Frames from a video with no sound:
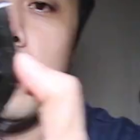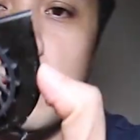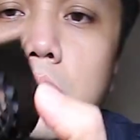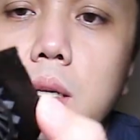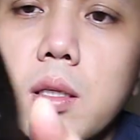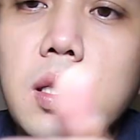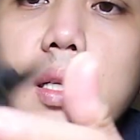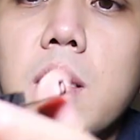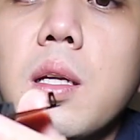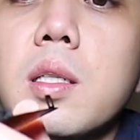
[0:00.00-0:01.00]
and
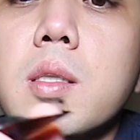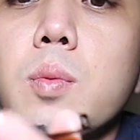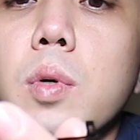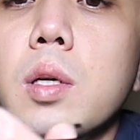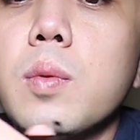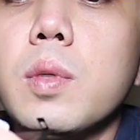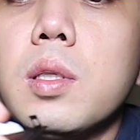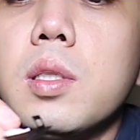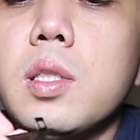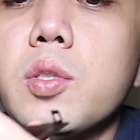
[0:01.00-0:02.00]
clean this one with
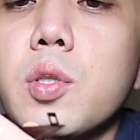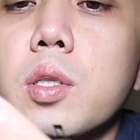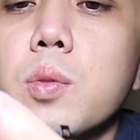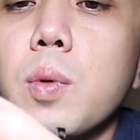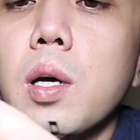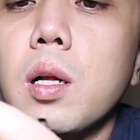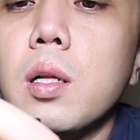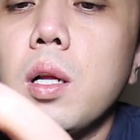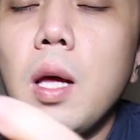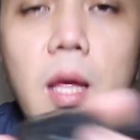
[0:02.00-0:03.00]
a tissue as
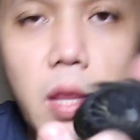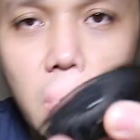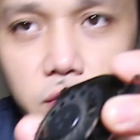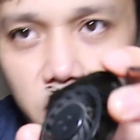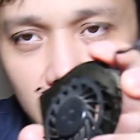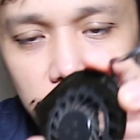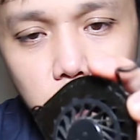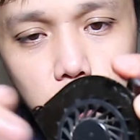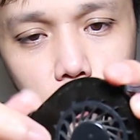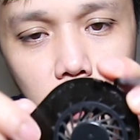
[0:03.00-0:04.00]
well now if it has
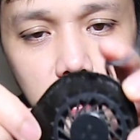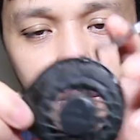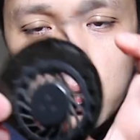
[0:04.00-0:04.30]
too much